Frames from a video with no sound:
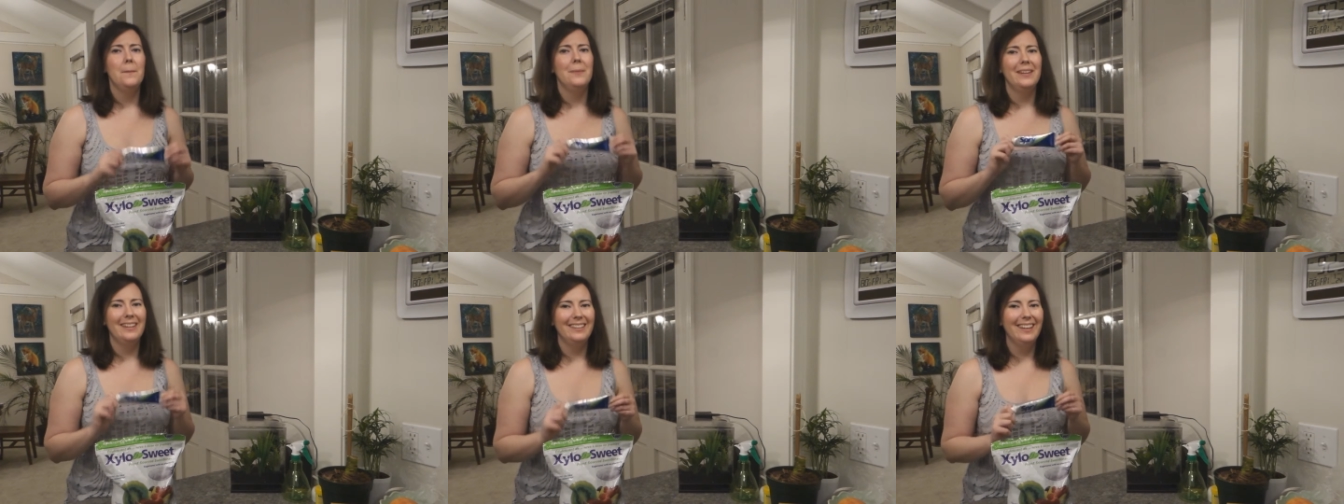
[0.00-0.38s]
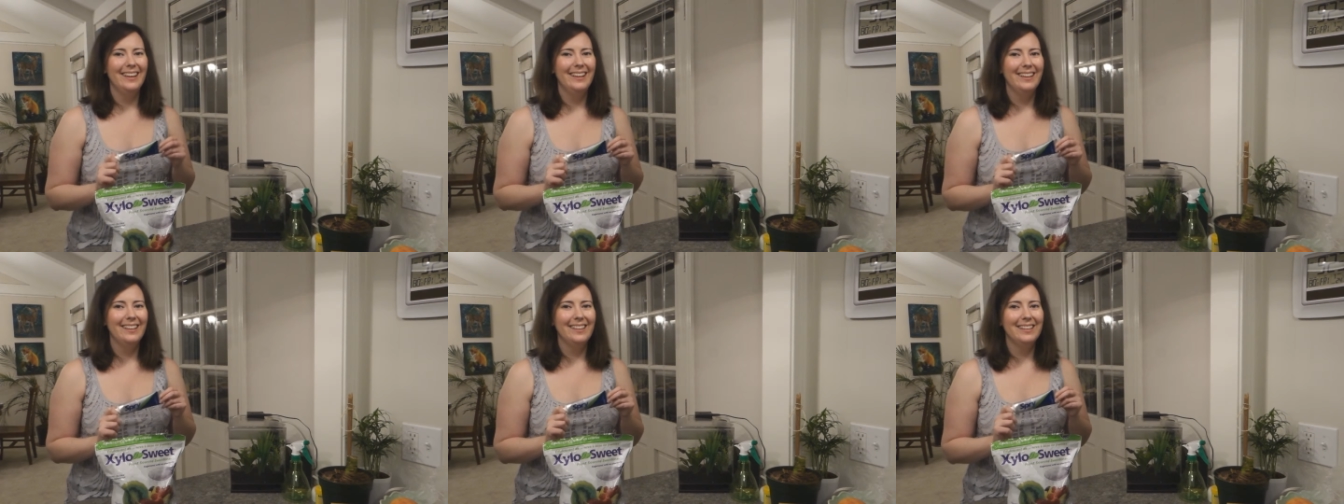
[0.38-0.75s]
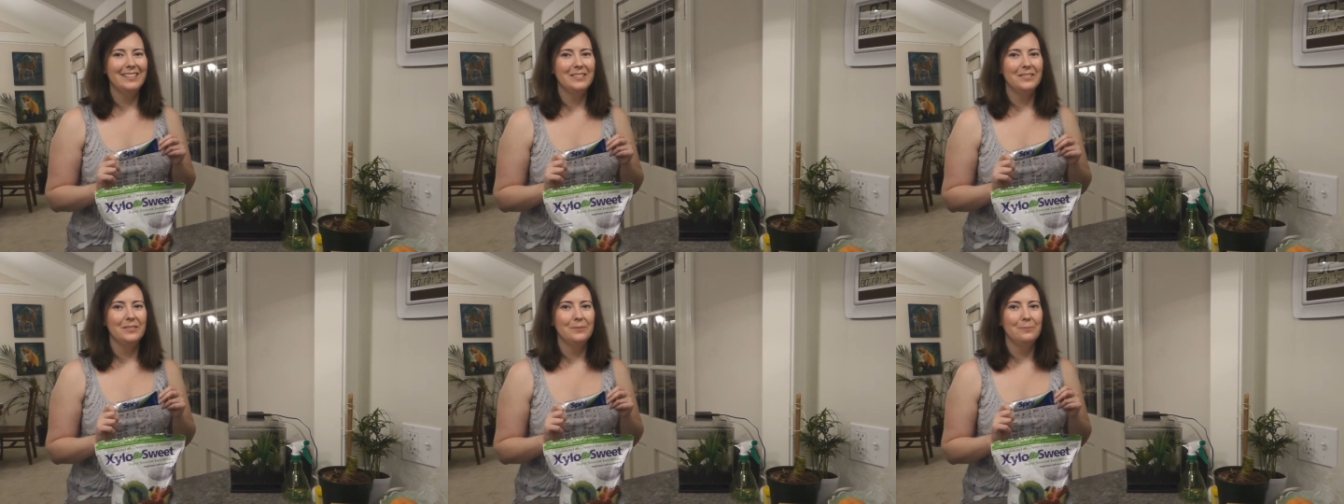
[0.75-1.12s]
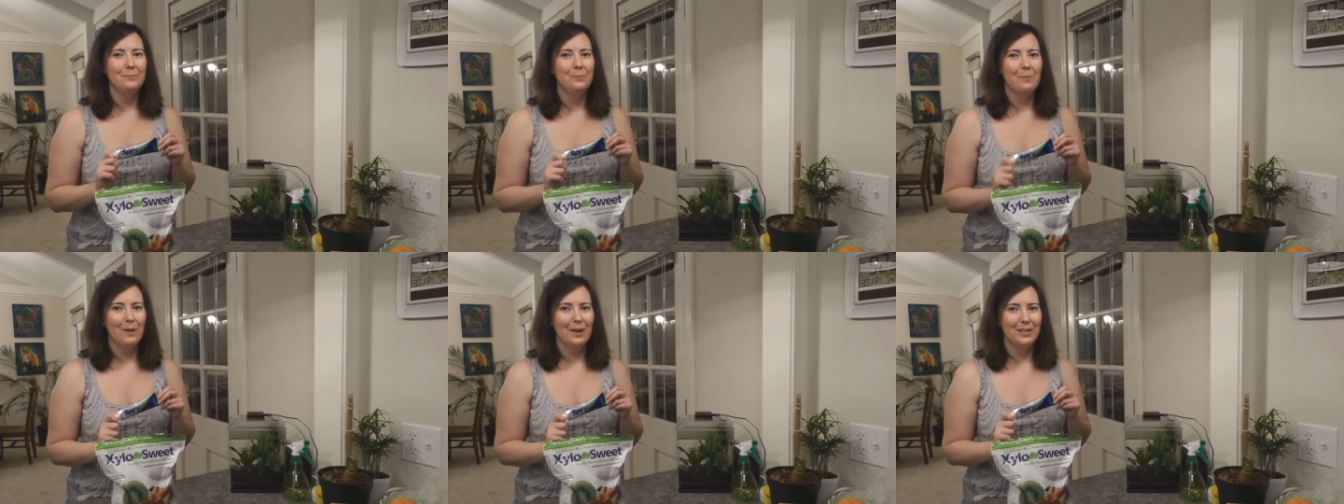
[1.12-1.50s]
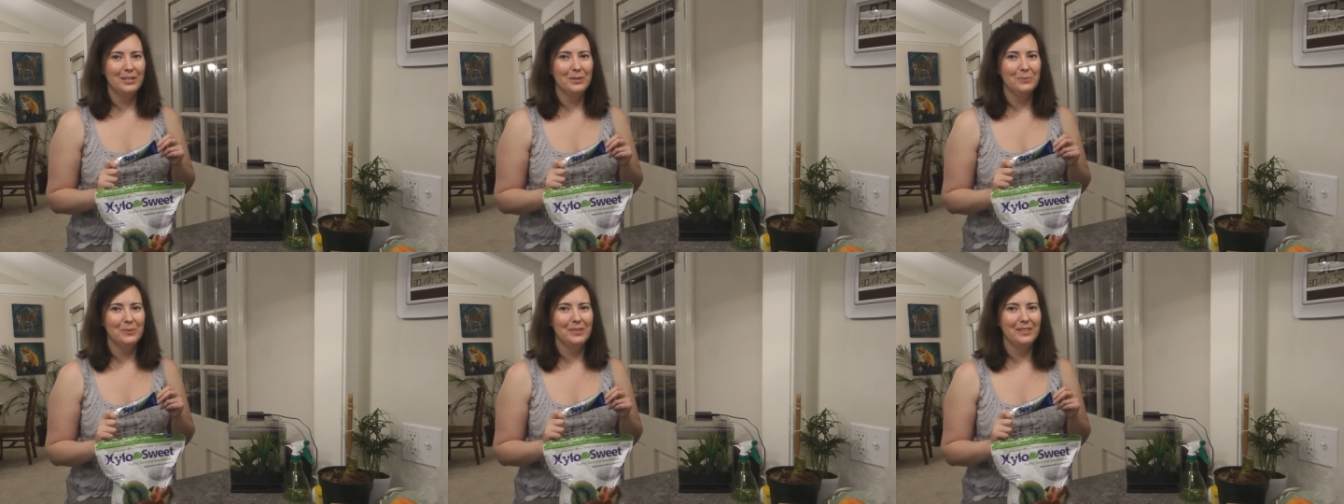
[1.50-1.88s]
But at night I like to
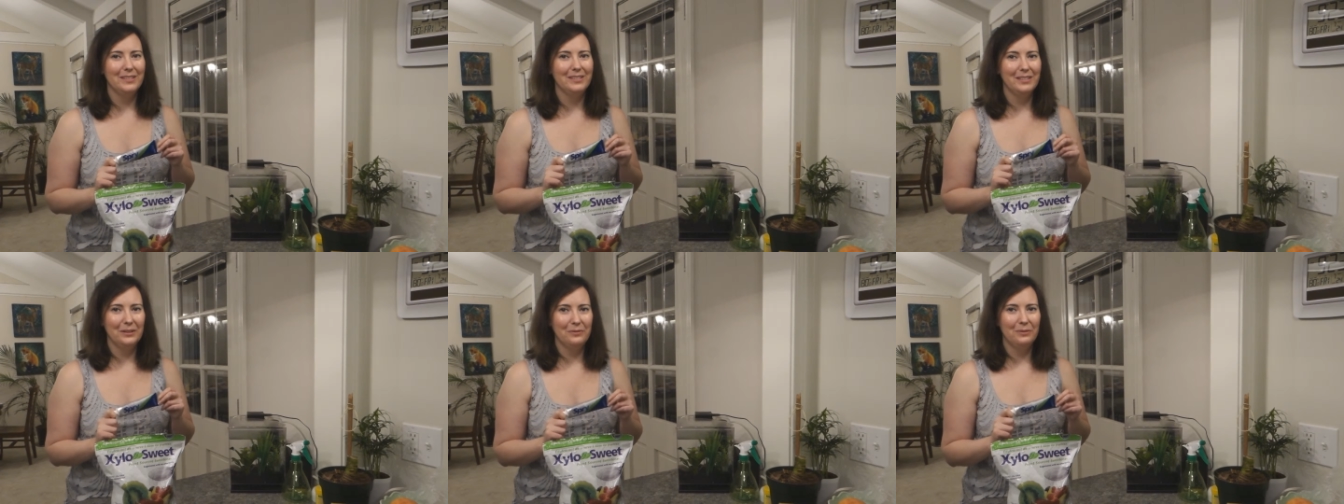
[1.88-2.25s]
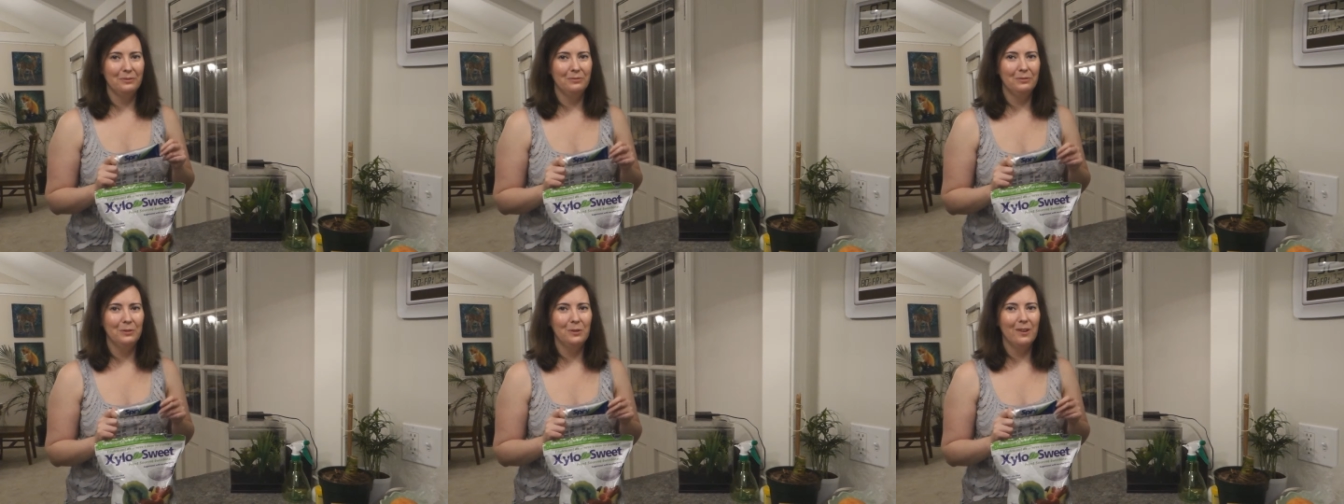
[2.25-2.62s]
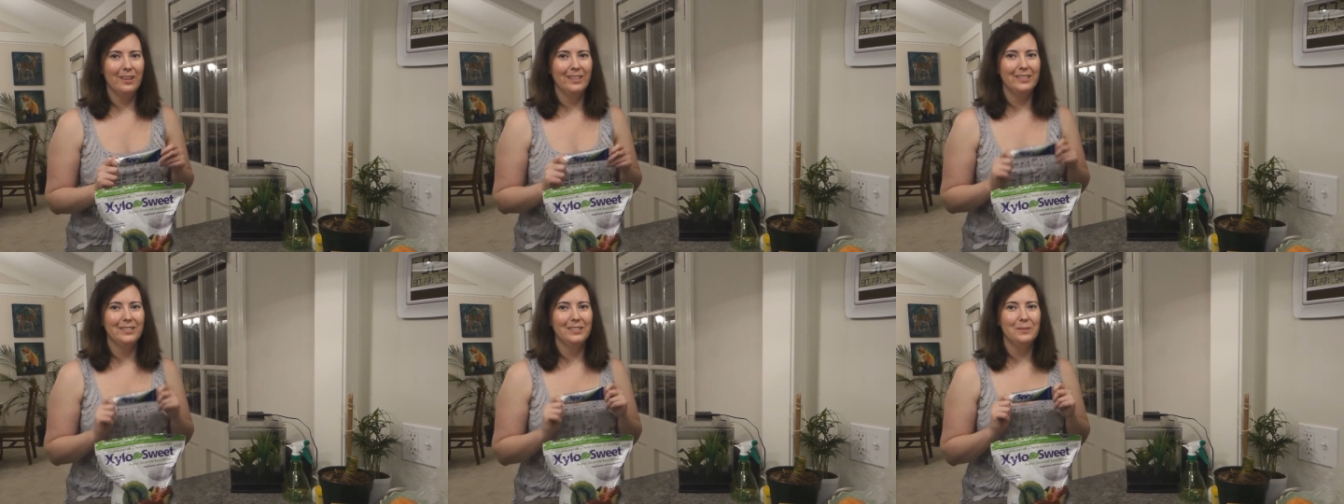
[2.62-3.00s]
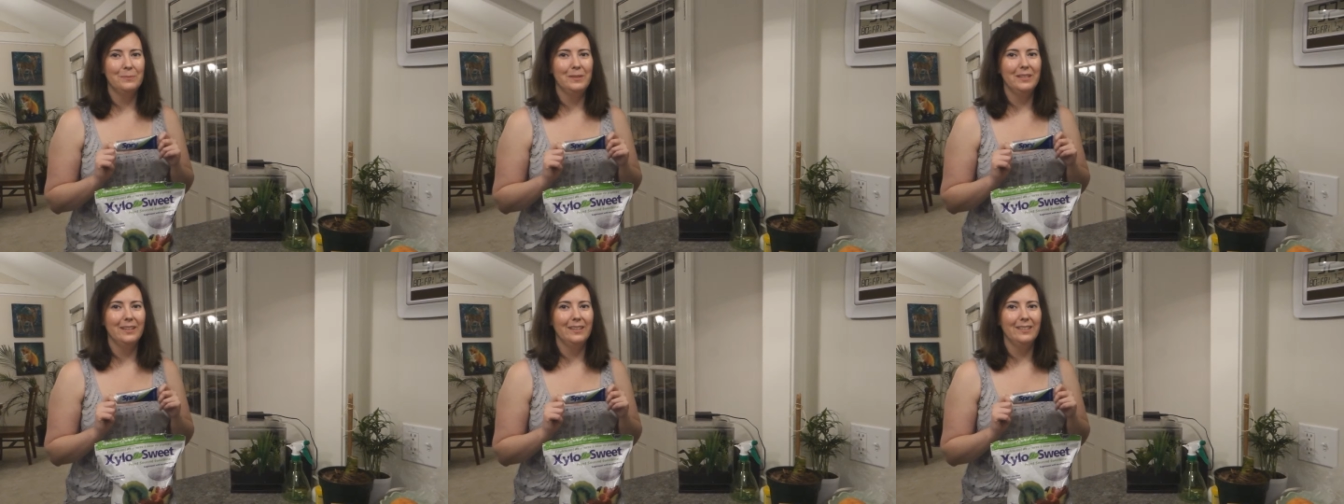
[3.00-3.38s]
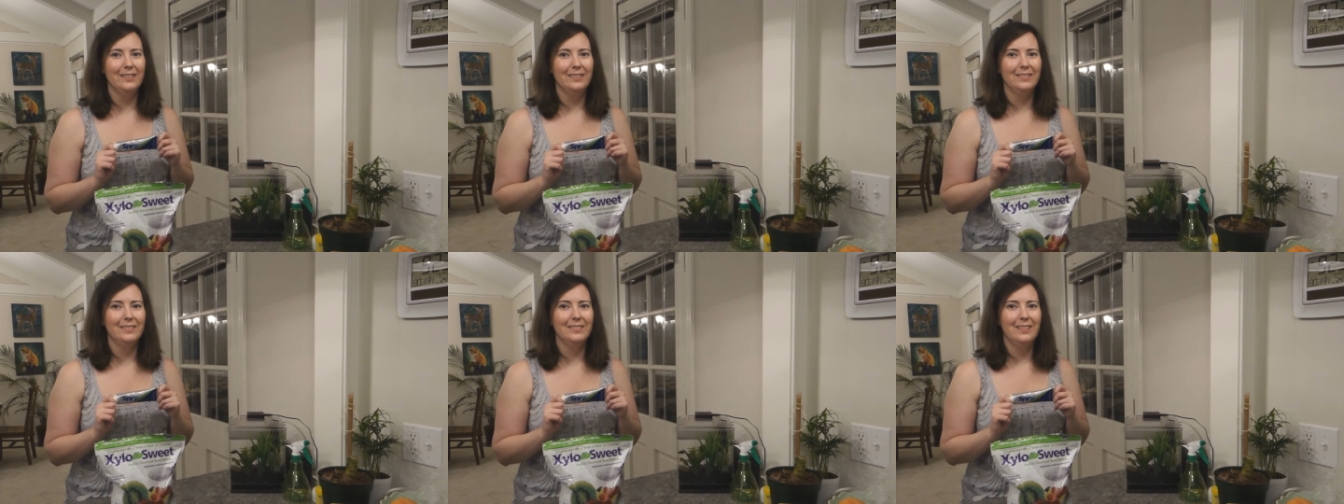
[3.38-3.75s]
brush with the stuff with fluoride just
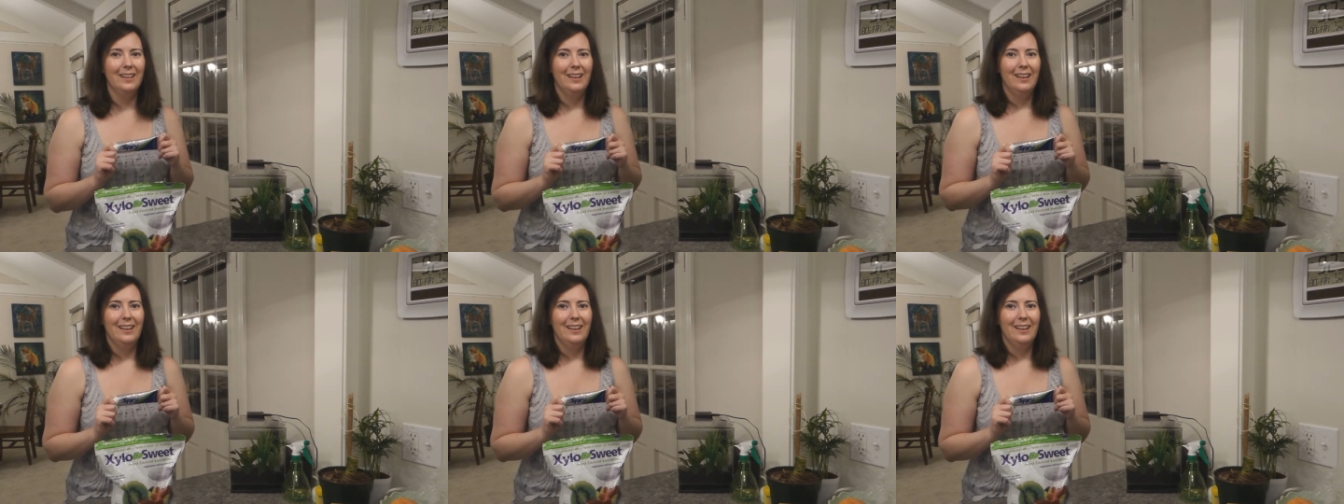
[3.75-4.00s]
because